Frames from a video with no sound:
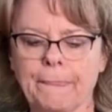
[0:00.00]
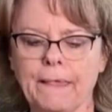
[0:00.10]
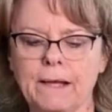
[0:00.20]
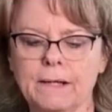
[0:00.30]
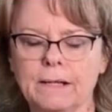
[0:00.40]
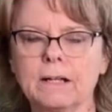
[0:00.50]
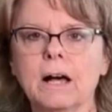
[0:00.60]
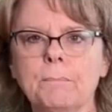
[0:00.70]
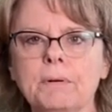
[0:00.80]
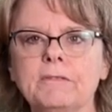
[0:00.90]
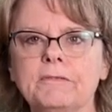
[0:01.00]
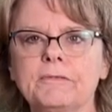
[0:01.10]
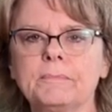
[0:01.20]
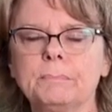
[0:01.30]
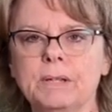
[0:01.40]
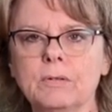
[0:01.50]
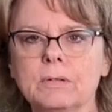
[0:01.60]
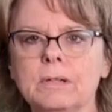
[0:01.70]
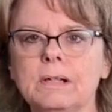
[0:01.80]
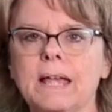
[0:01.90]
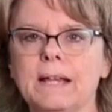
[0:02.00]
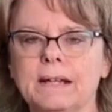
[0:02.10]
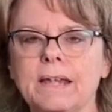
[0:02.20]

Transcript: a cup of milk and a